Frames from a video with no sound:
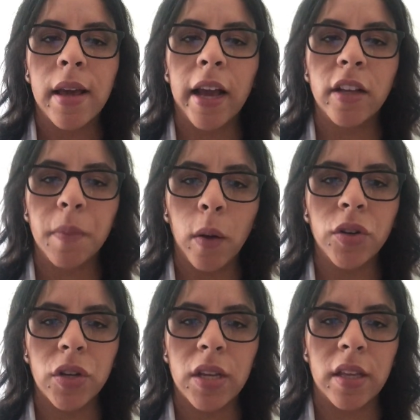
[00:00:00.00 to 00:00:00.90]

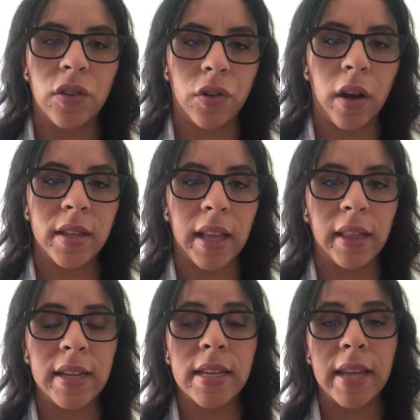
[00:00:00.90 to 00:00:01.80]
Exposure to these drugs can
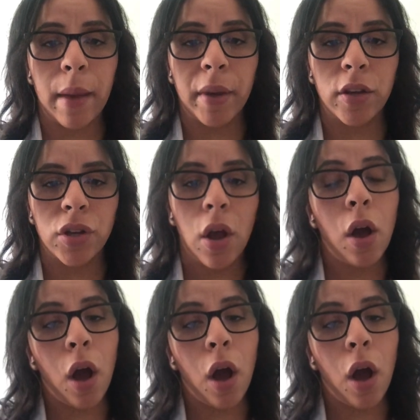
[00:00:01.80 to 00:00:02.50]
lead to damage,